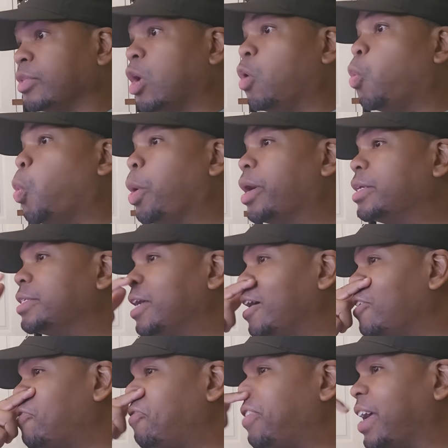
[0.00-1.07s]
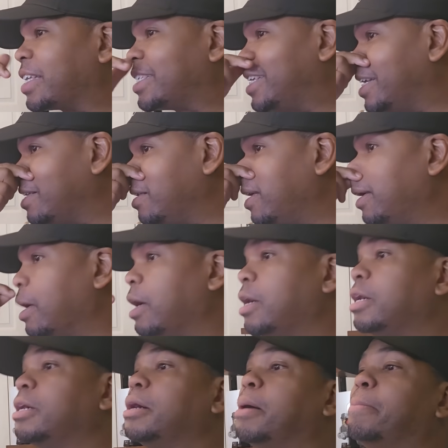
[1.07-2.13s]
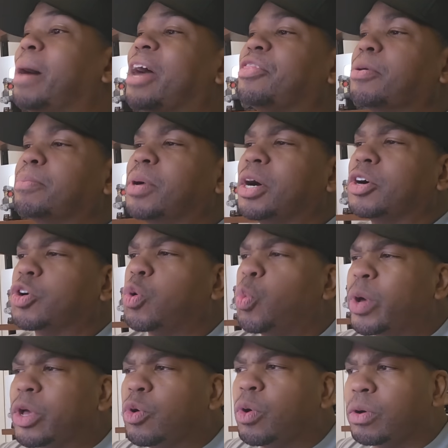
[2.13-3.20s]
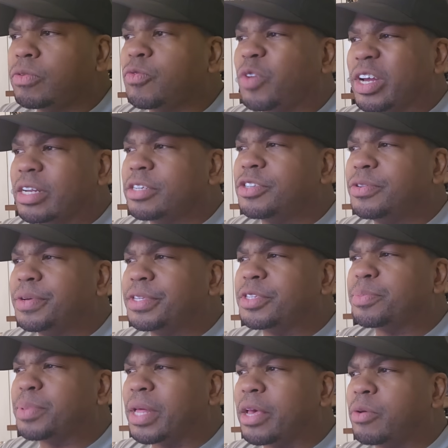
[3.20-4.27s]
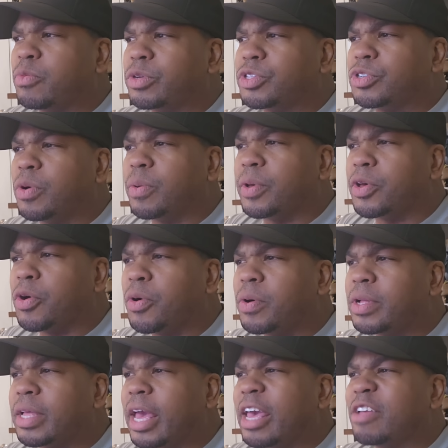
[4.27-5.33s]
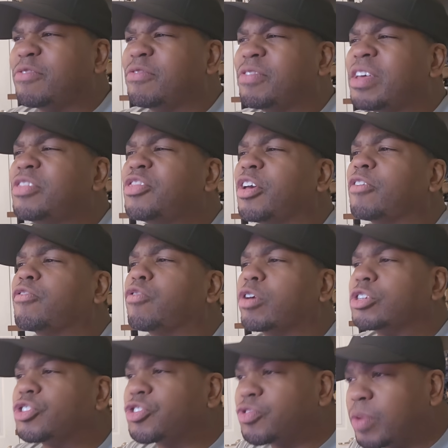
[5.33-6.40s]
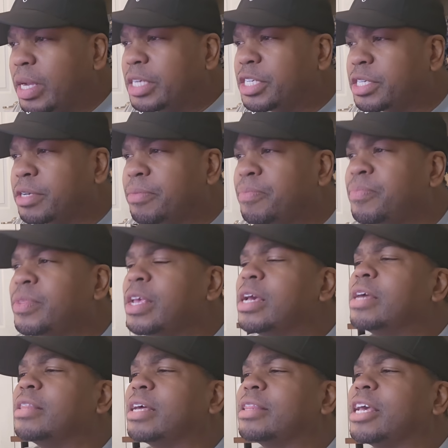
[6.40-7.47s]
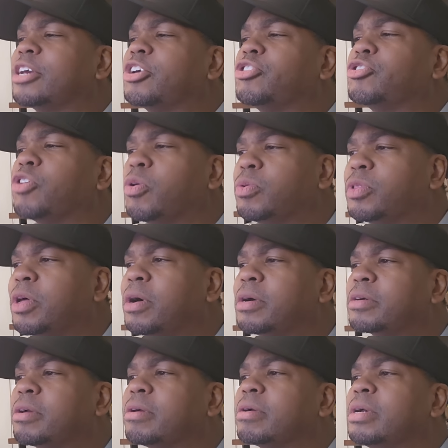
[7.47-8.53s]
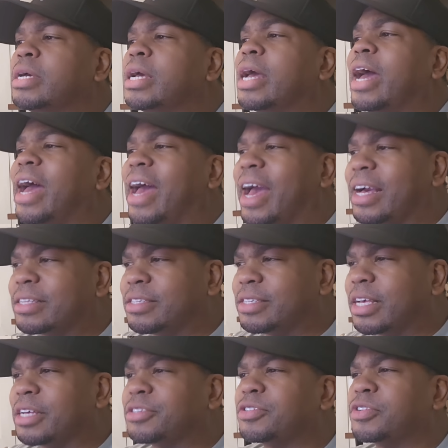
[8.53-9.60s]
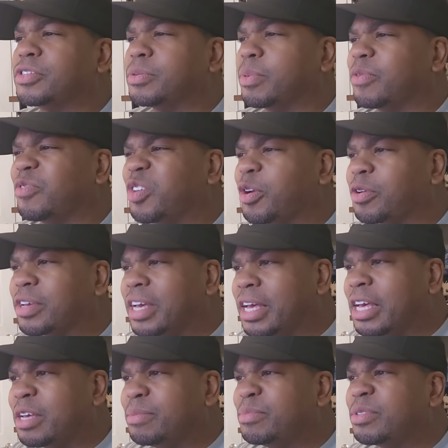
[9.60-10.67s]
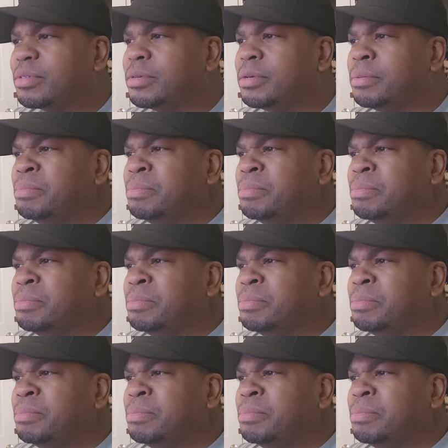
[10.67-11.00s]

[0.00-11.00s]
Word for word: One affected by the bug went on Reddit to explain what's going on and vent their frustration that they could no longer access some of their games,